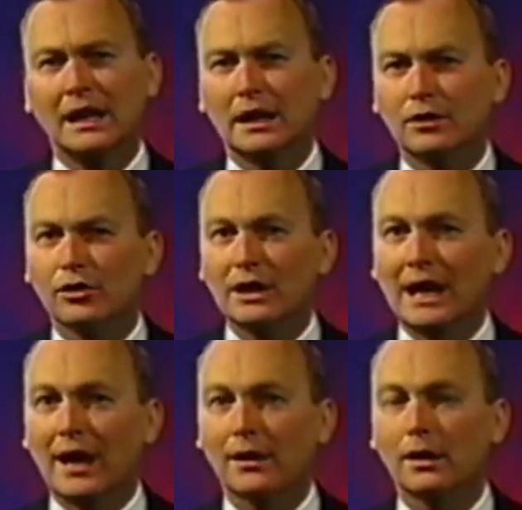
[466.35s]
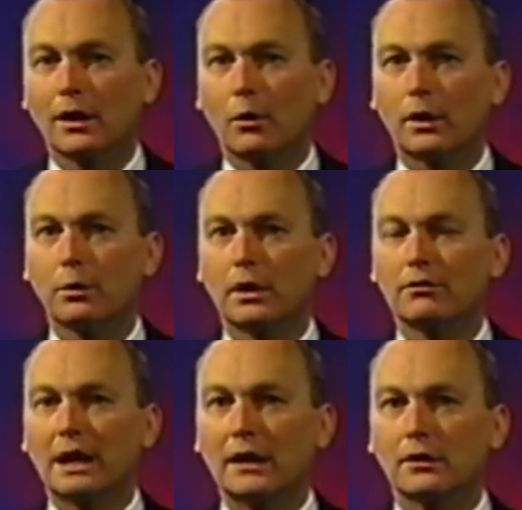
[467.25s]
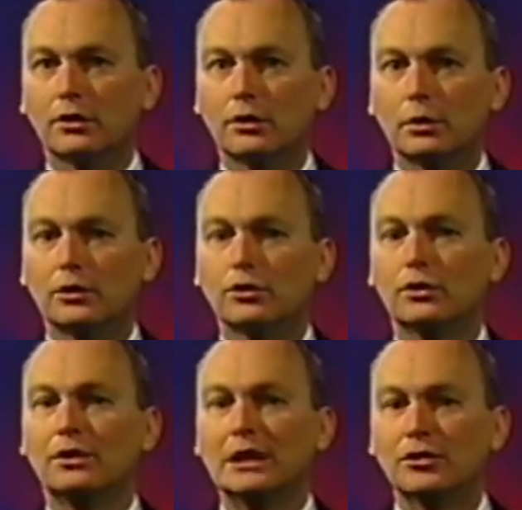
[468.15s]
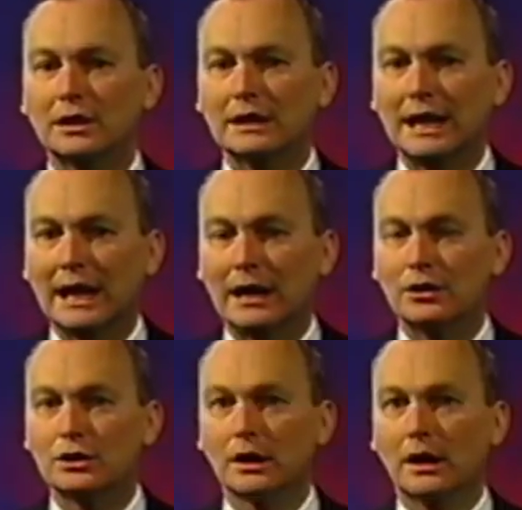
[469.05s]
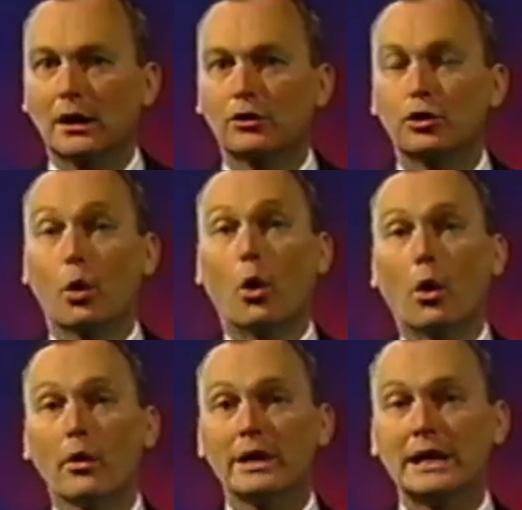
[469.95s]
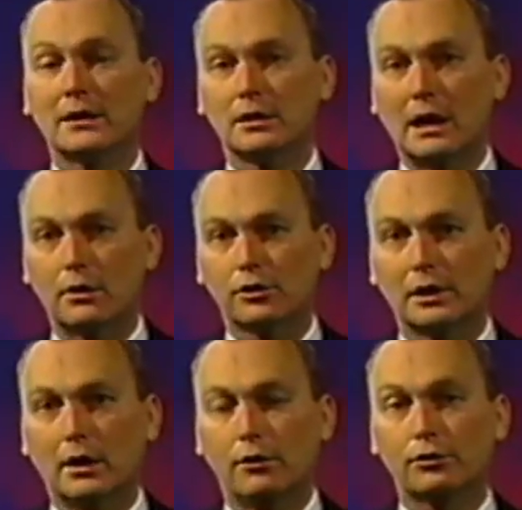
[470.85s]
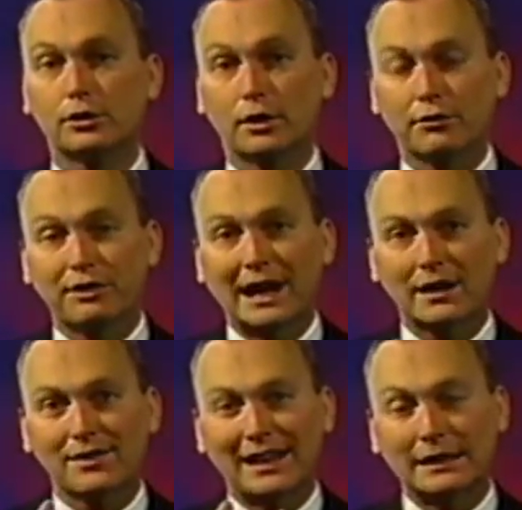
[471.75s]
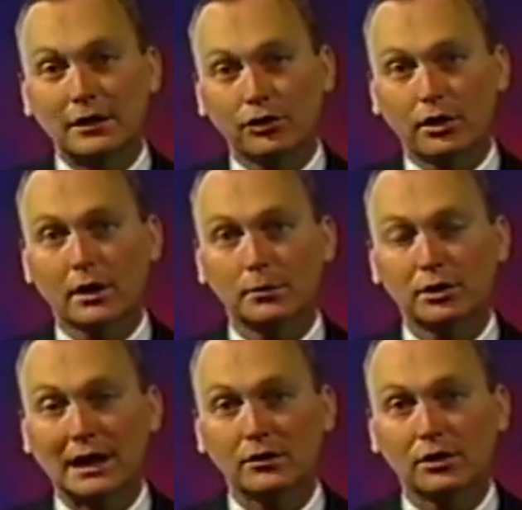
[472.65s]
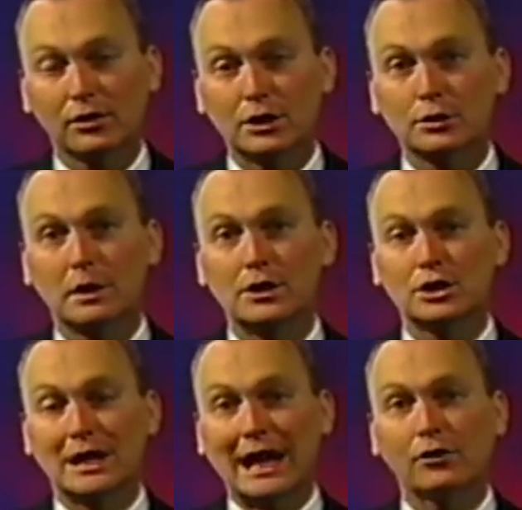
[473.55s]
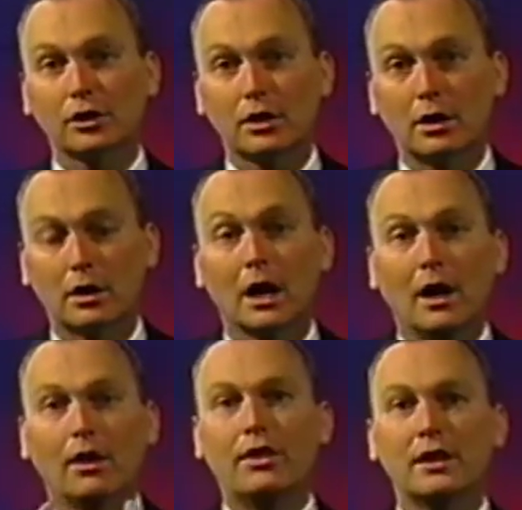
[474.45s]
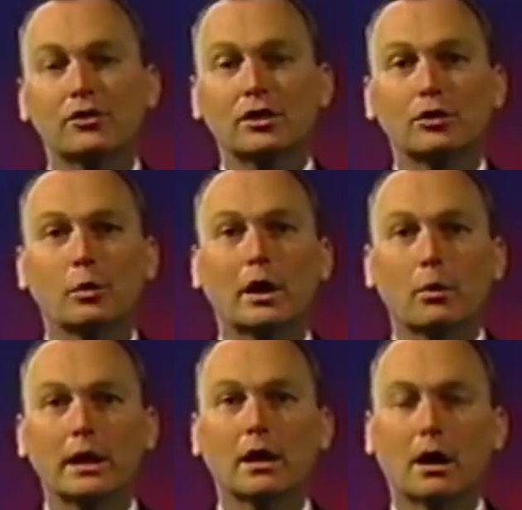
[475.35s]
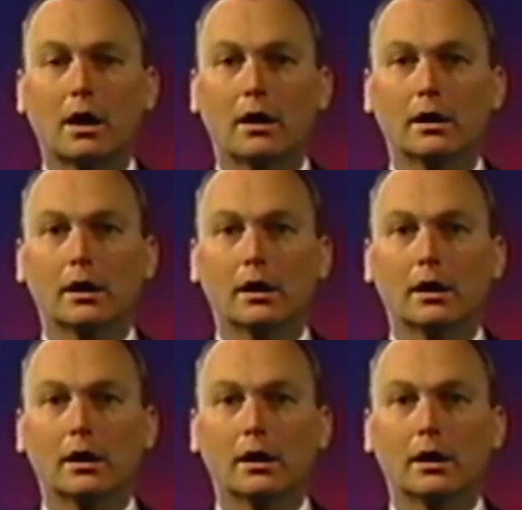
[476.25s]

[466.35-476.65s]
Instead, what we're invited to do is to disengage, to orient ourselves to the fact that this circumstance and situation has occurred. This is where we are.